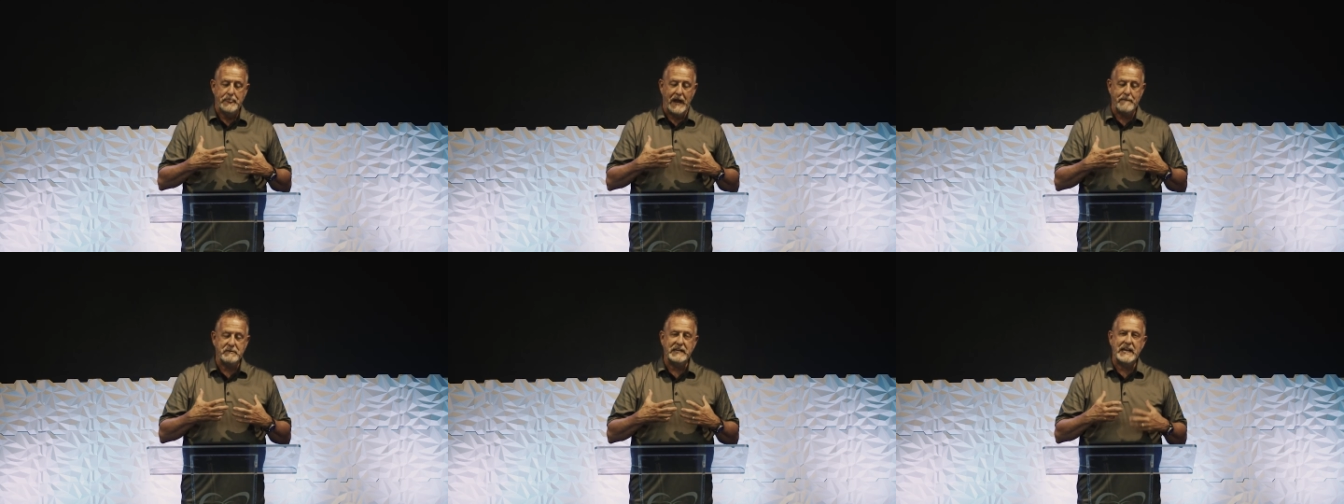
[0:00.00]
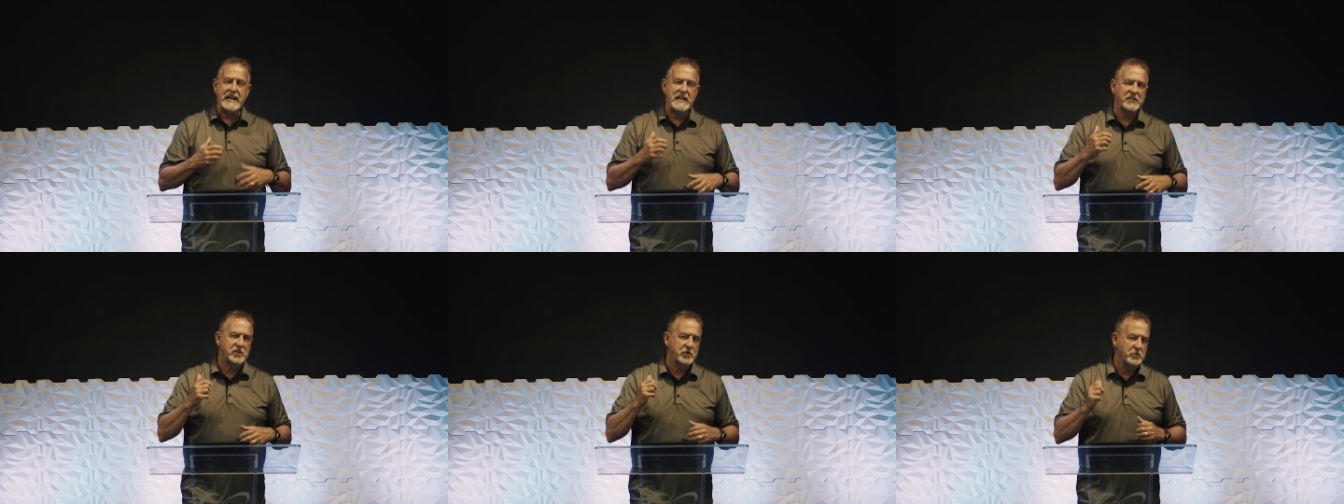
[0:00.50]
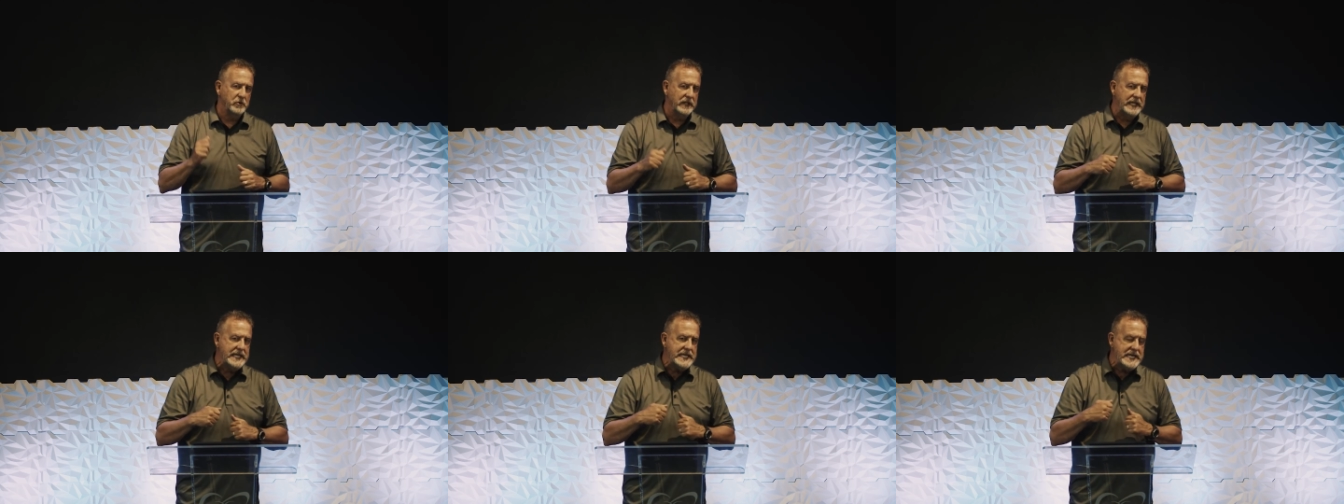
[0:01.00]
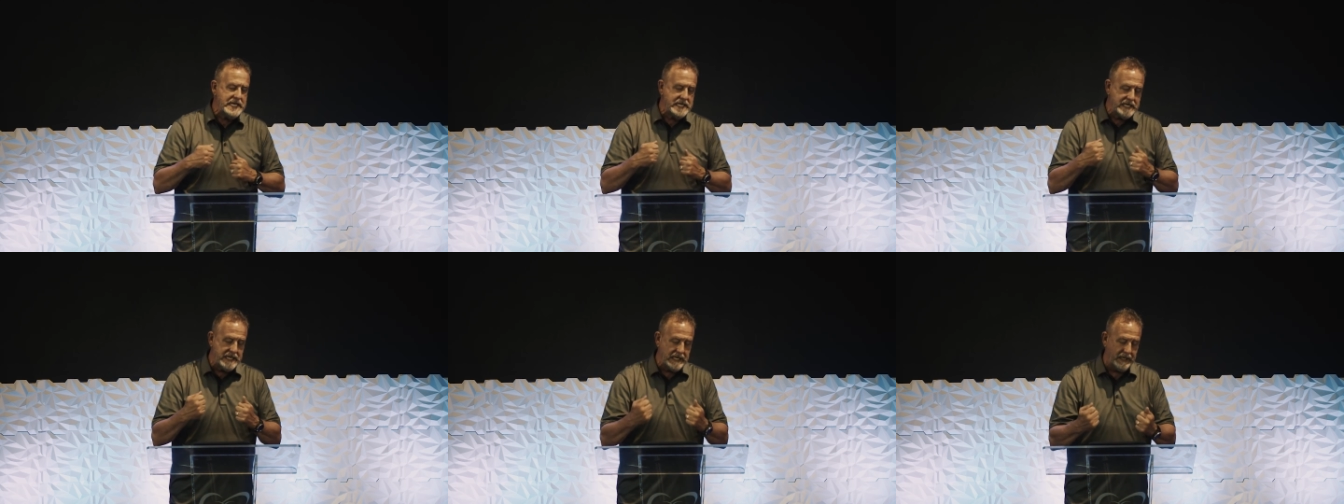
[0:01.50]
I began to lean
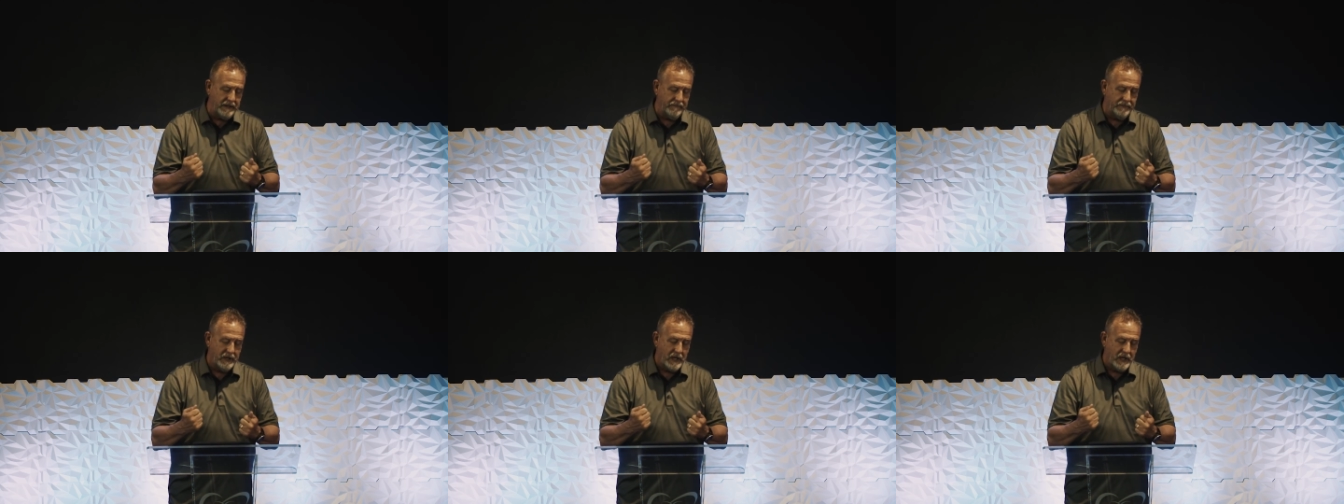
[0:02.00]
in.